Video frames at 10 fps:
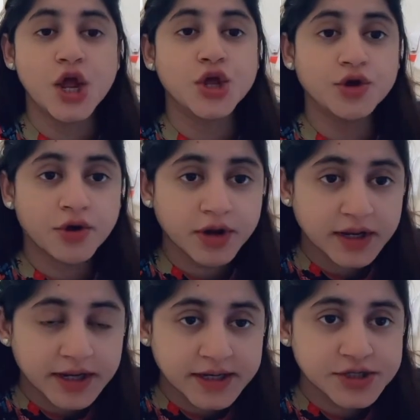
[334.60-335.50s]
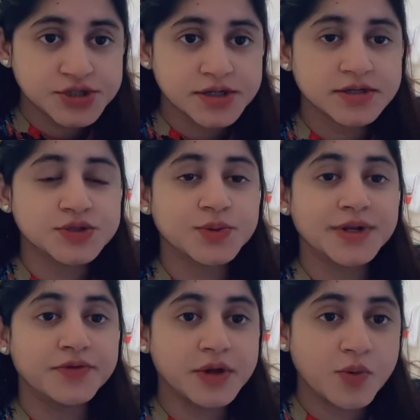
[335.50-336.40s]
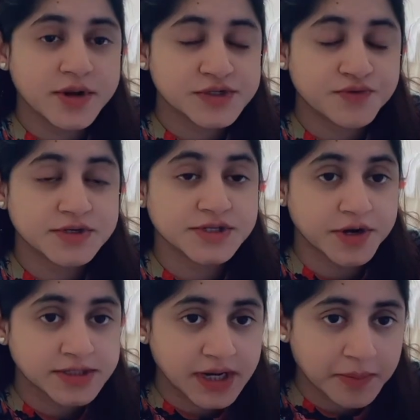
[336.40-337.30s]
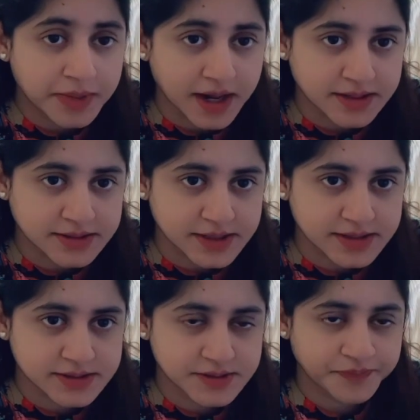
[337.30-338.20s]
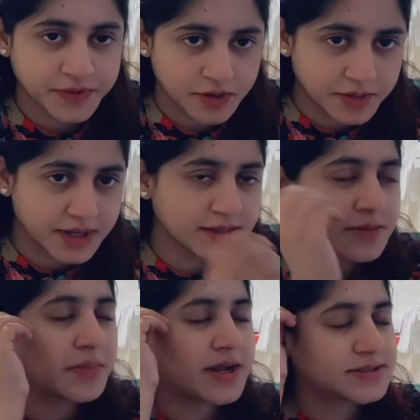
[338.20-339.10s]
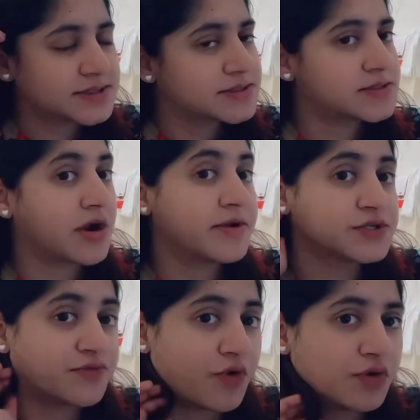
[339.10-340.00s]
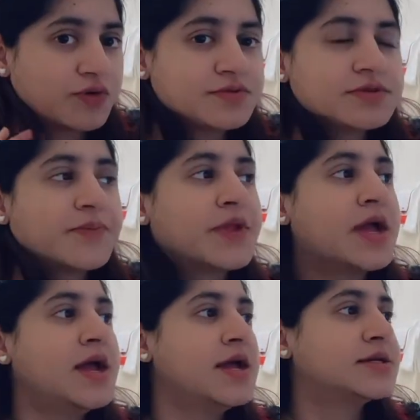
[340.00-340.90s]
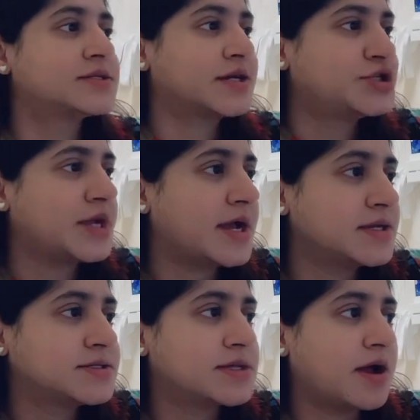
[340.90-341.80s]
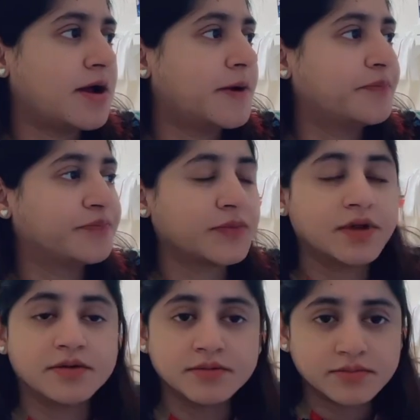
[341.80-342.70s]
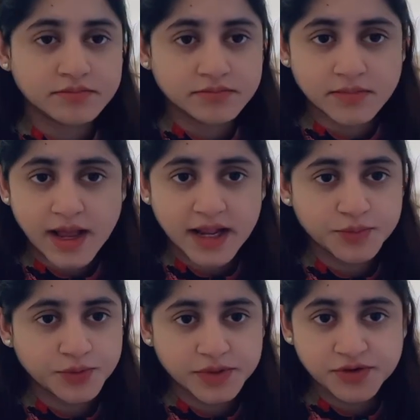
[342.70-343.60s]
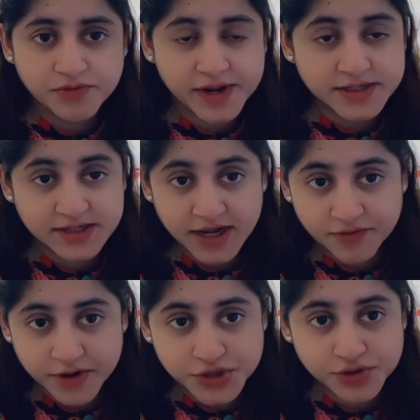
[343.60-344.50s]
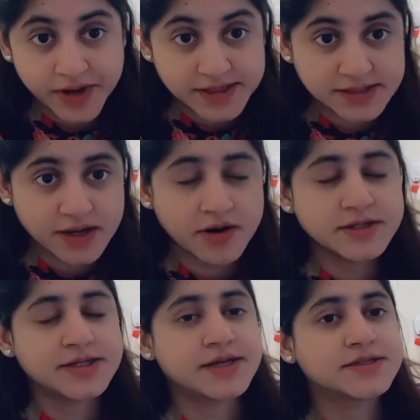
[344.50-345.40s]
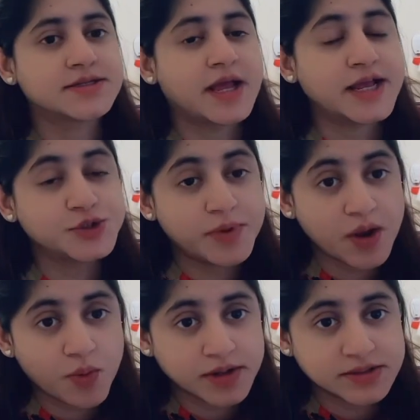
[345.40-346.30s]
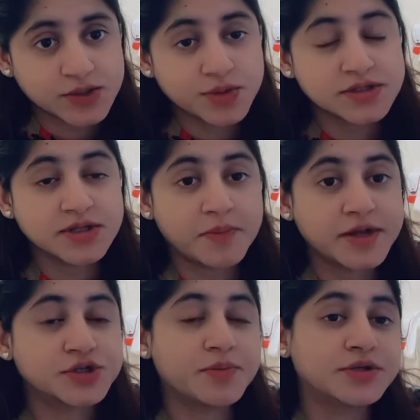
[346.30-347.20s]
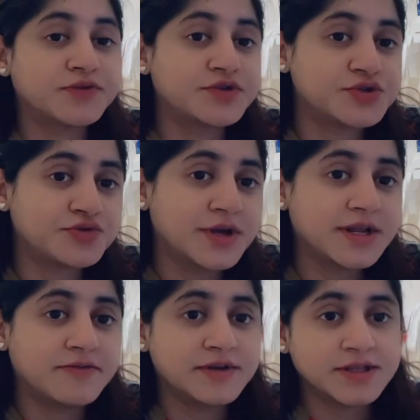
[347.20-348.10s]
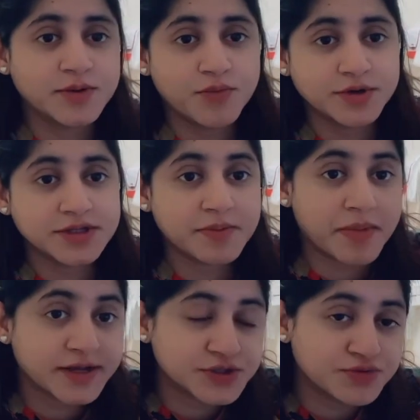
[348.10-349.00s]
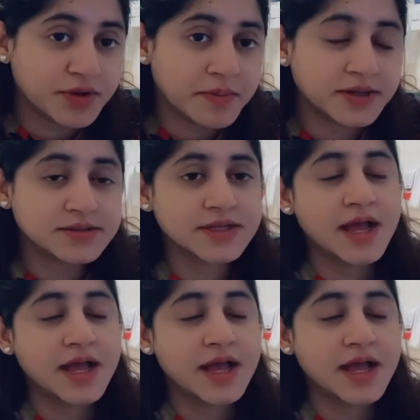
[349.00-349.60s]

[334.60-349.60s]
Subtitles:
Your clinicians will request for certain blood tests. Okay, the blood tests are as follows, such as albumin creatinine ratio ACR test, HbA1c, which is the measurement of the sugar level in the body in the past 3 months,